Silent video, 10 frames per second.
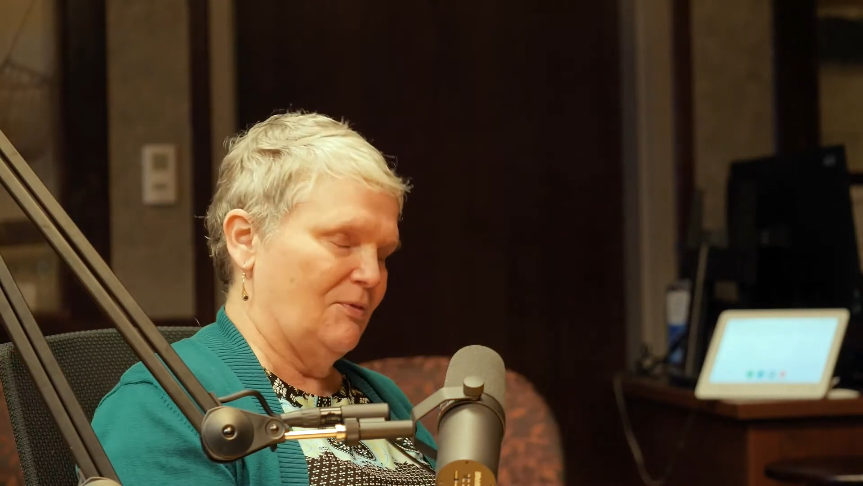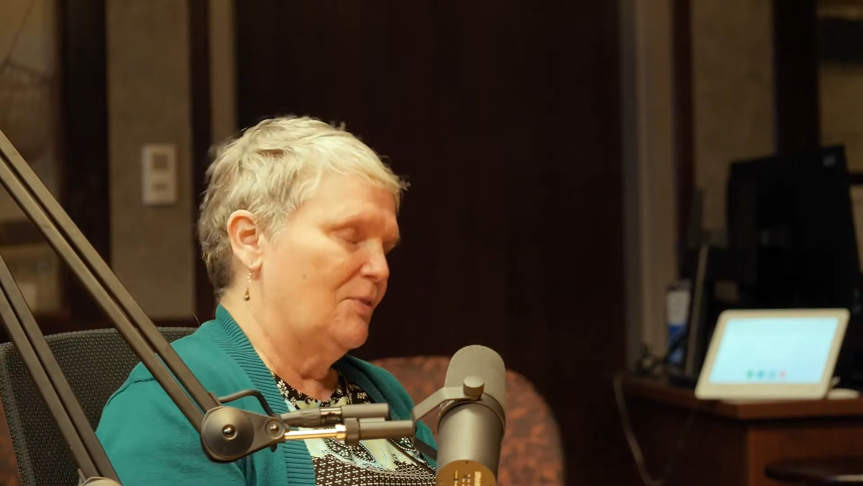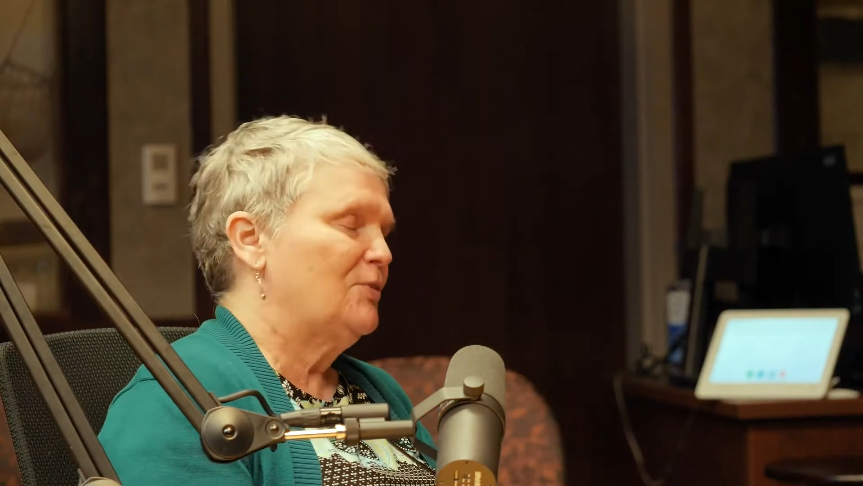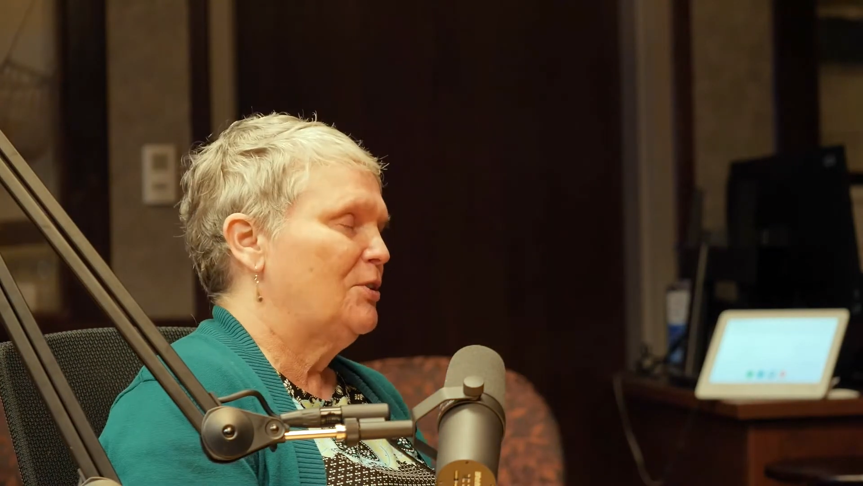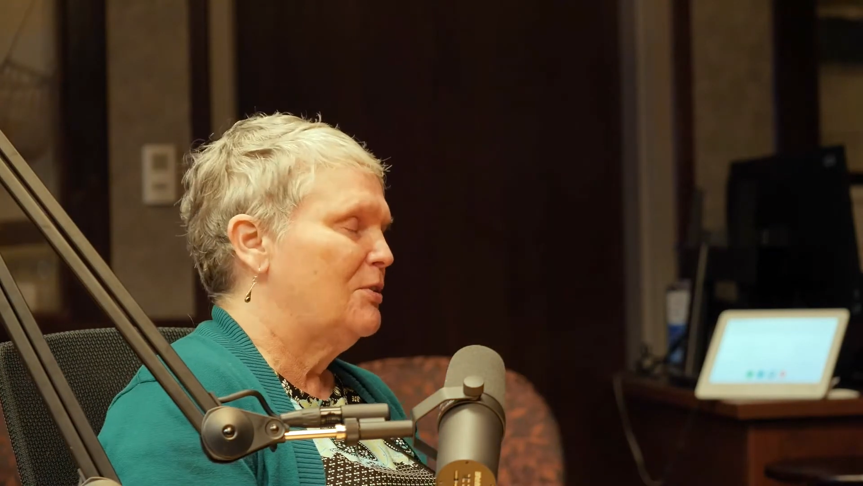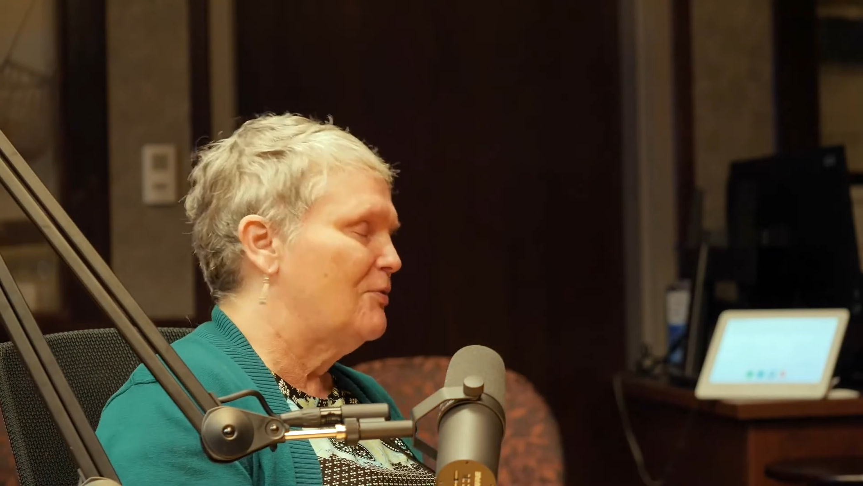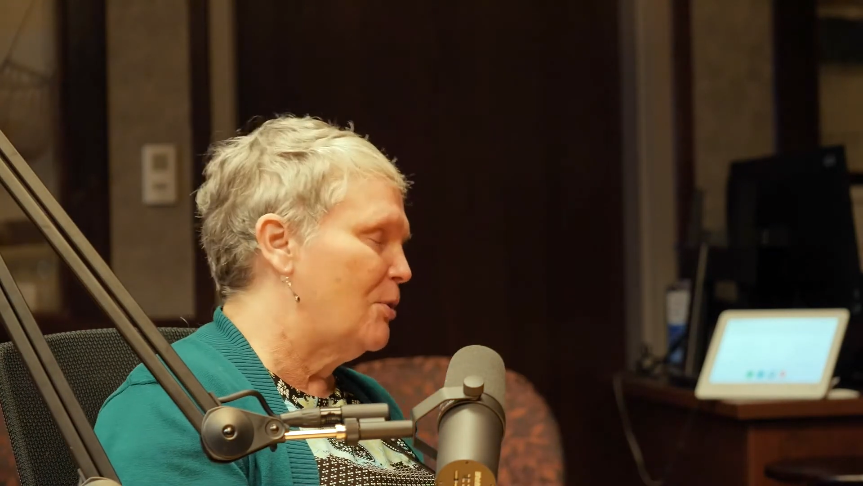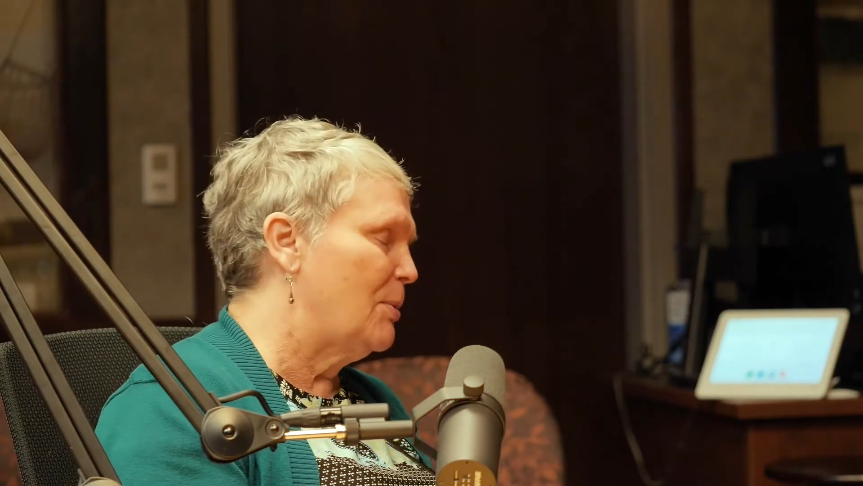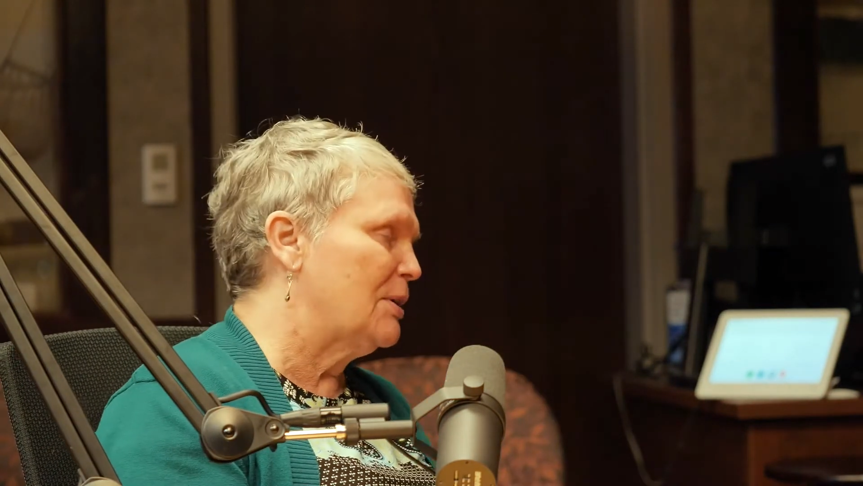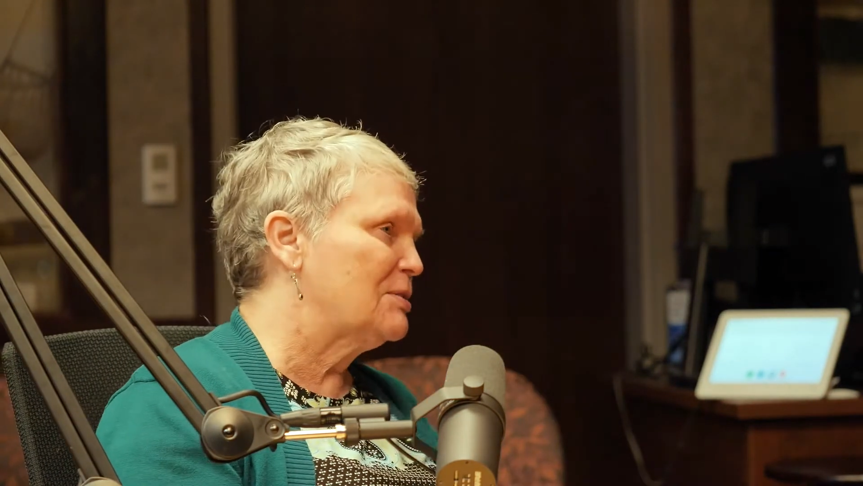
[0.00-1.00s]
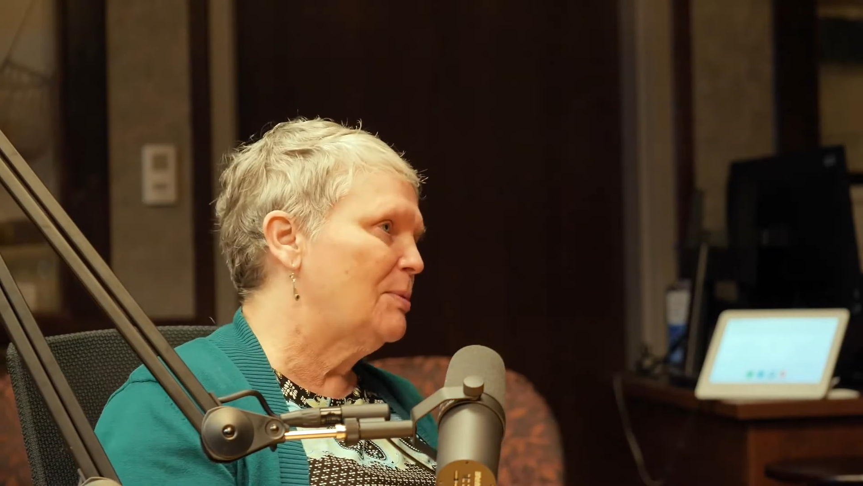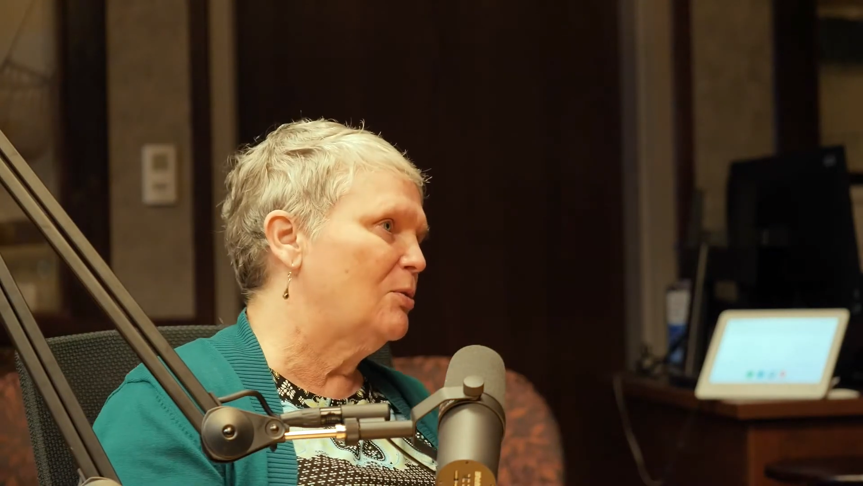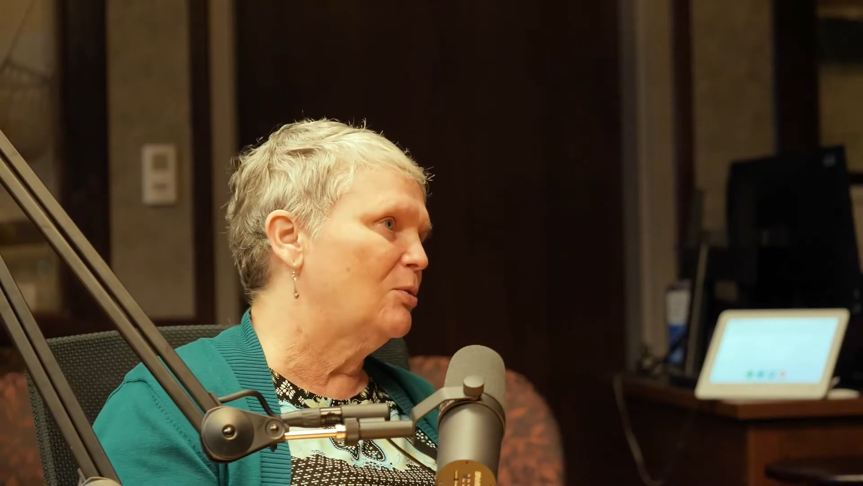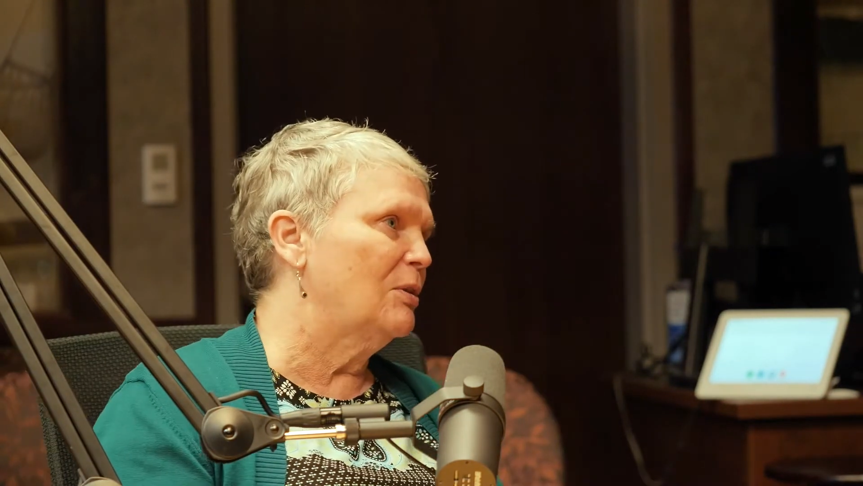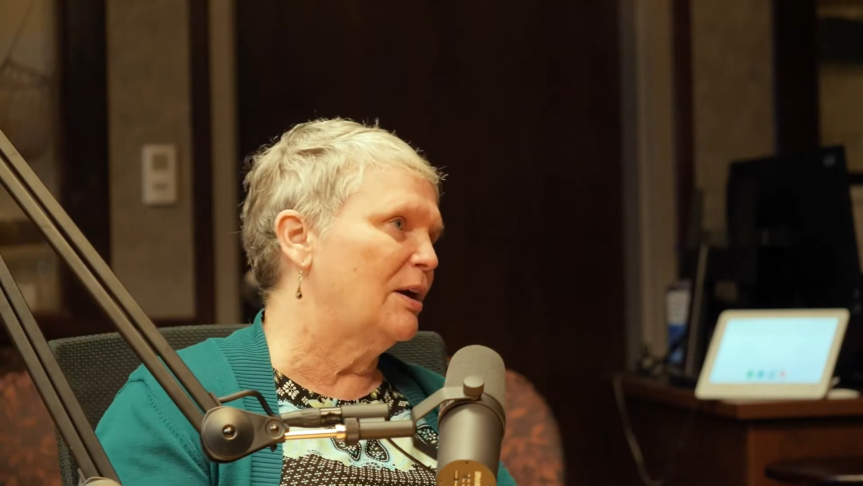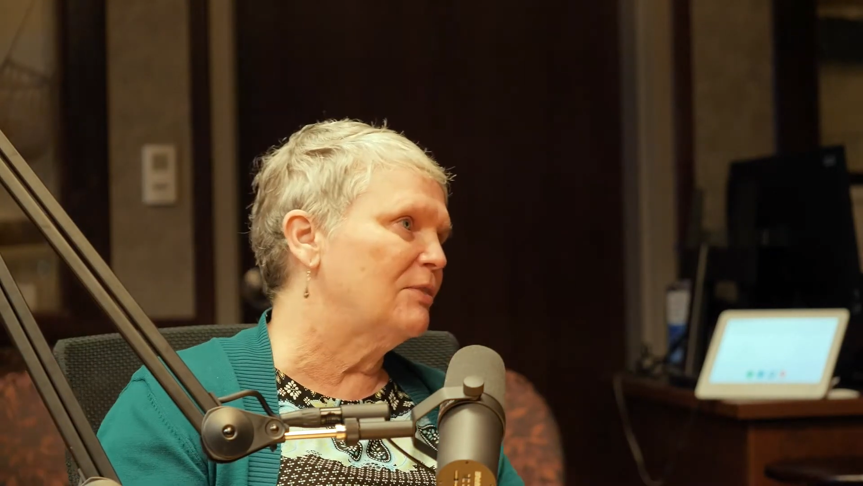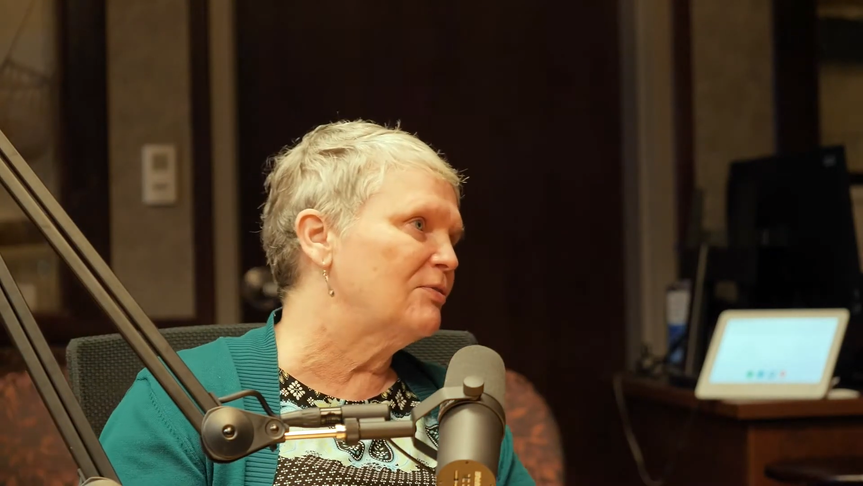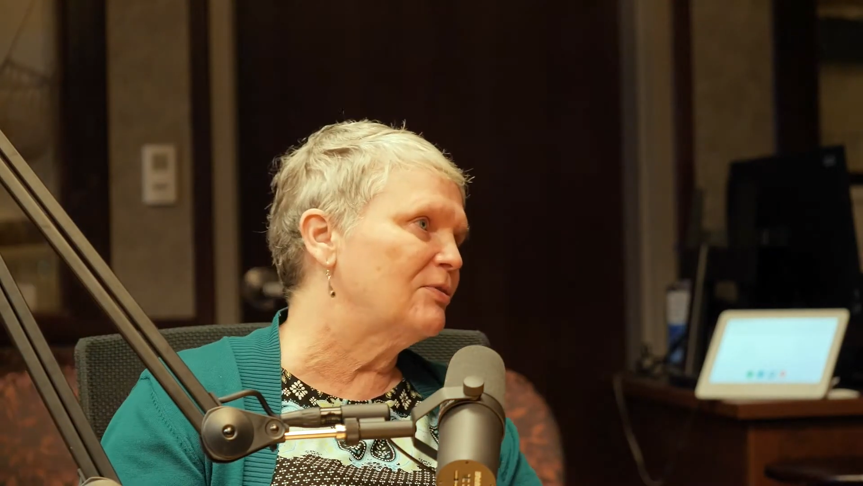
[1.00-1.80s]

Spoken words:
lived here in Fairbanks my whole life.